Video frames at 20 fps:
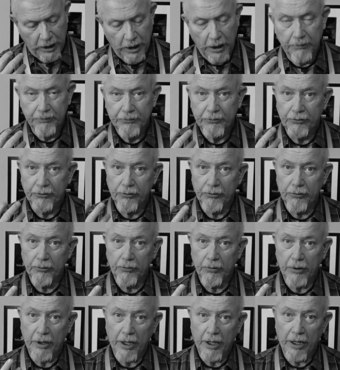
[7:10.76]
up
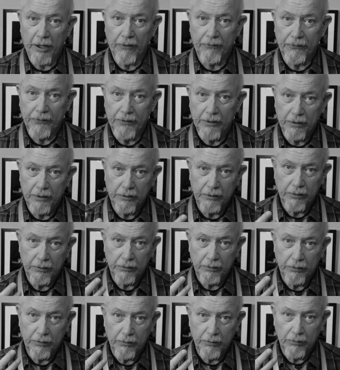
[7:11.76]
to
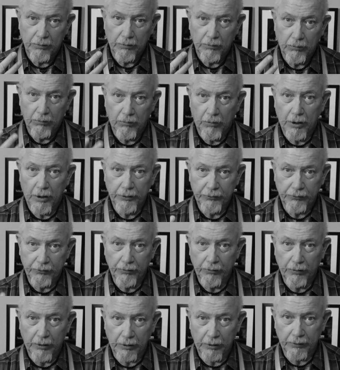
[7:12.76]

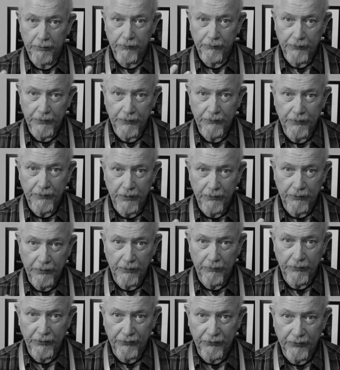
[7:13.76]
f1/250th
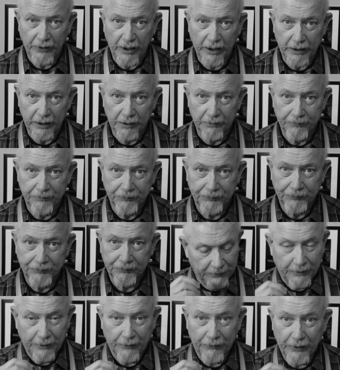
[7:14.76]
of a second.
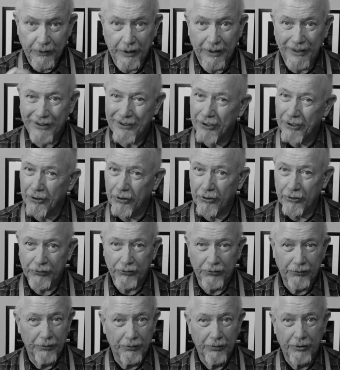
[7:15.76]
And then
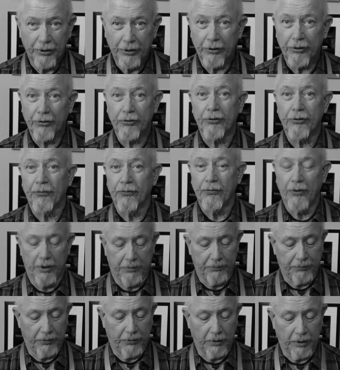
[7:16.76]
here's the
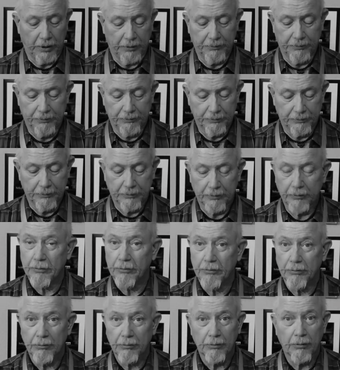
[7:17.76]
fun part.
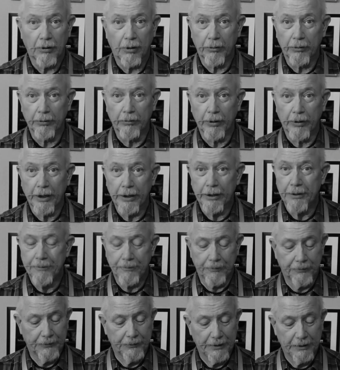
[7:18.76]
Are we
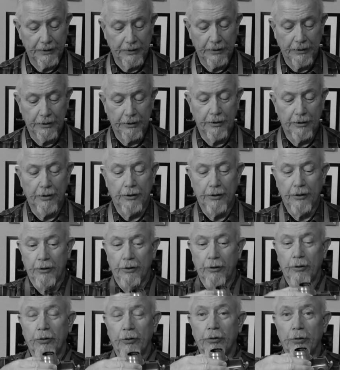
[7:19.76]
ready?
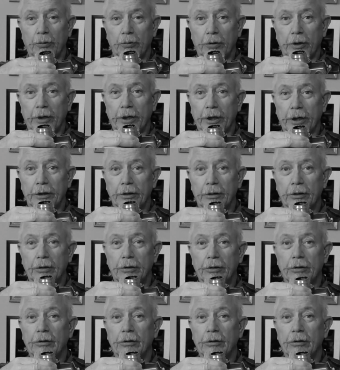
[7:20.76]
The ring.